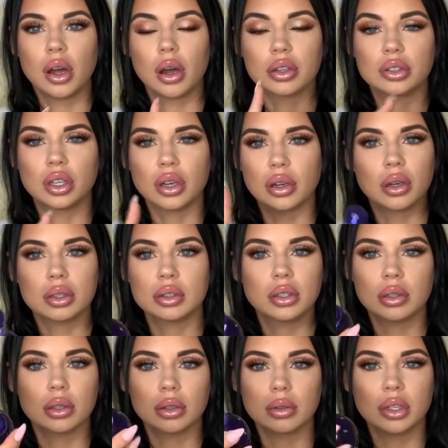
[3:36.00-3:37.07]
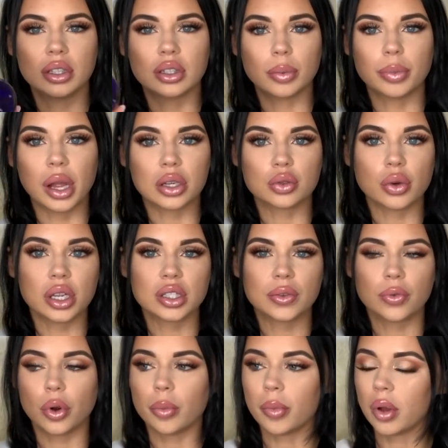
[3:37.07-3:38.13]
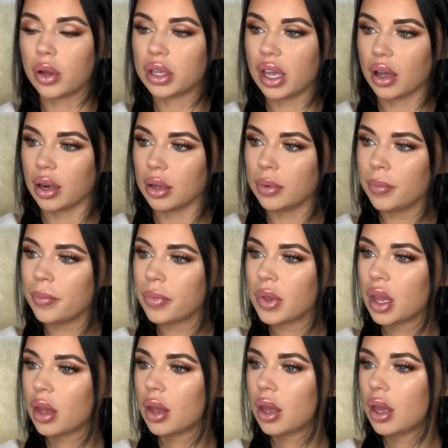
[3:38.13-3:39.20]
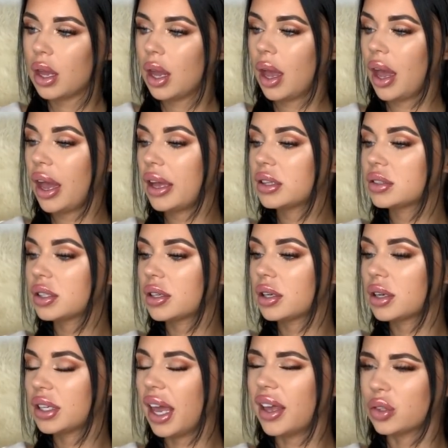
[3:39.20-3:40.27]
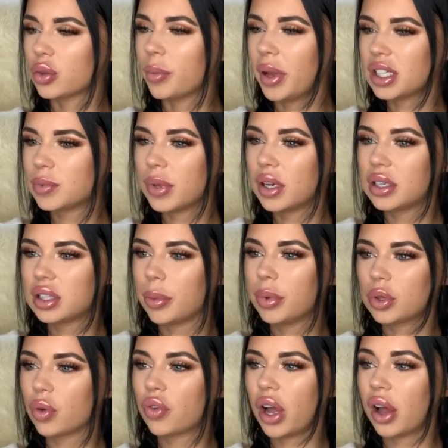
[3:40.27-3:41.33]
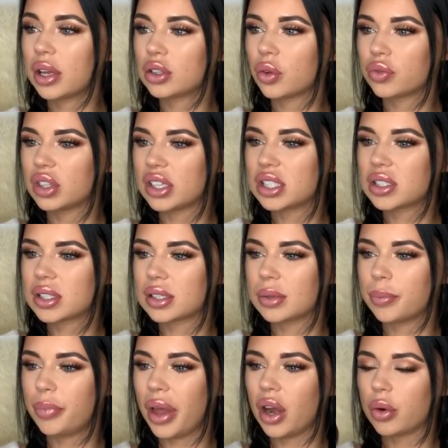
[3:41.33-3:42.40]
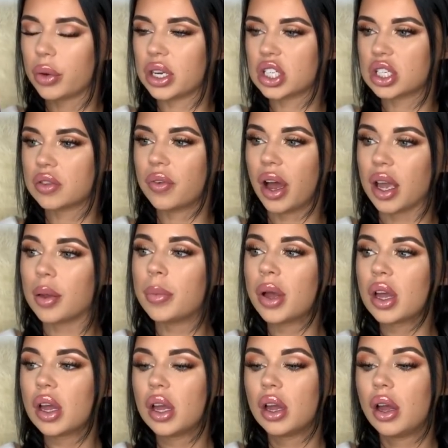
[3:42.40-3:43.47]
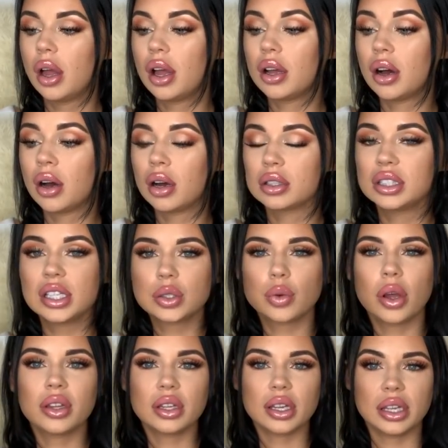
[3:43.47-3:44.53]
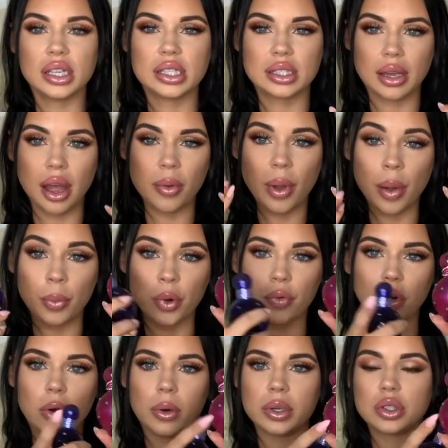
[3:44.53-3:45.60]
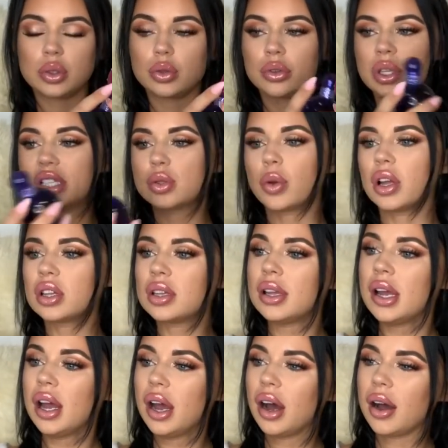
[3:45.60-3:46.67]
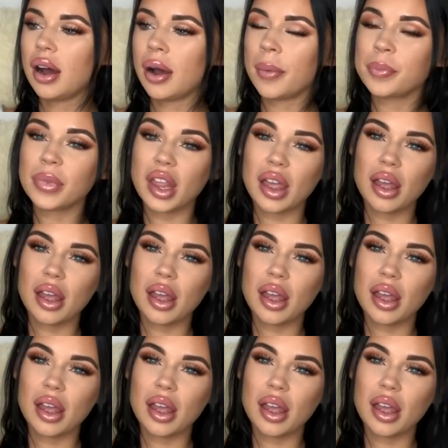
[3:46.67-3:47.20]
the little black dress from Guerlain. And yeah, it reminds me a little bit of kind of this berryish vibe. This one is, I prefer it to this one. I